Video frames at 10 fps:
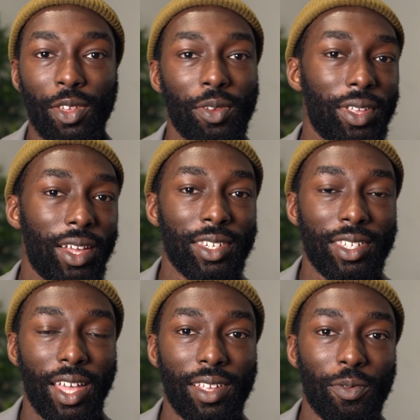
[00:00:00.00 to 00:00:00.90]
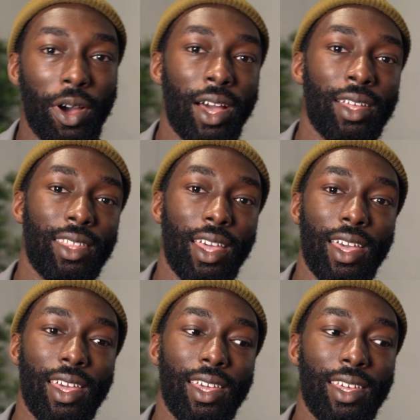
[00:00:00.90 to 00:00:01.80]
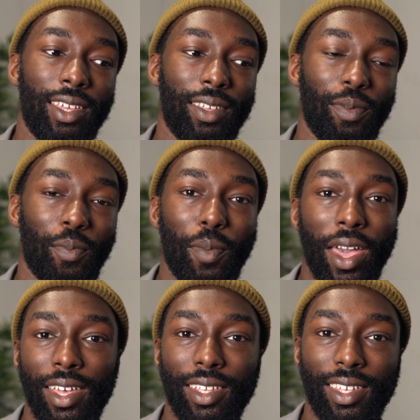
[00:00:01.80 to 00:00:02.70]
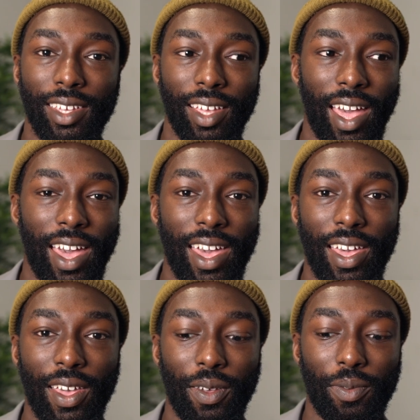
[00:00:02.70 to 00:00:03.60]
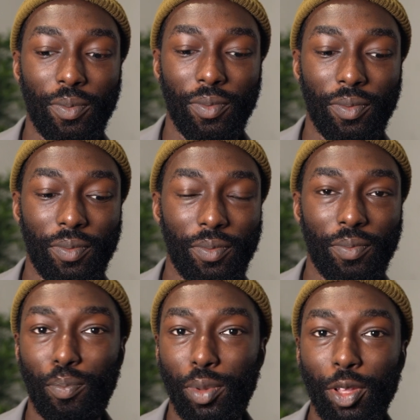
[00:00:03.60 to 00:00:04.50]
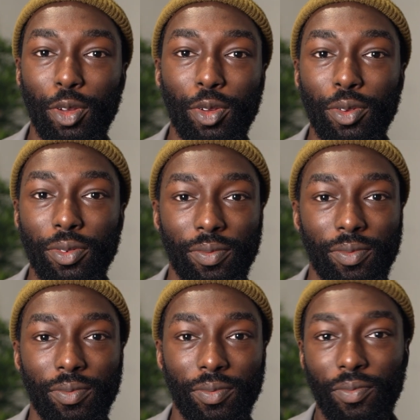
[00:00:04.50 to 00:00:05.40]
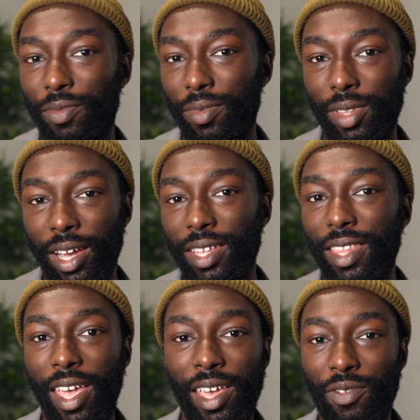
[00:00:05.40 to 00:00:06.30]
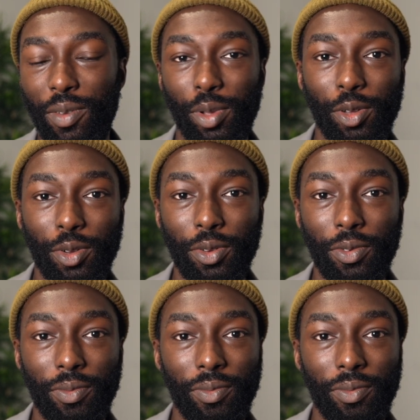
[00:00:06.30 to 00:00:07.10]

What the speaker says: don't understand why they made a blue, like a navy blue,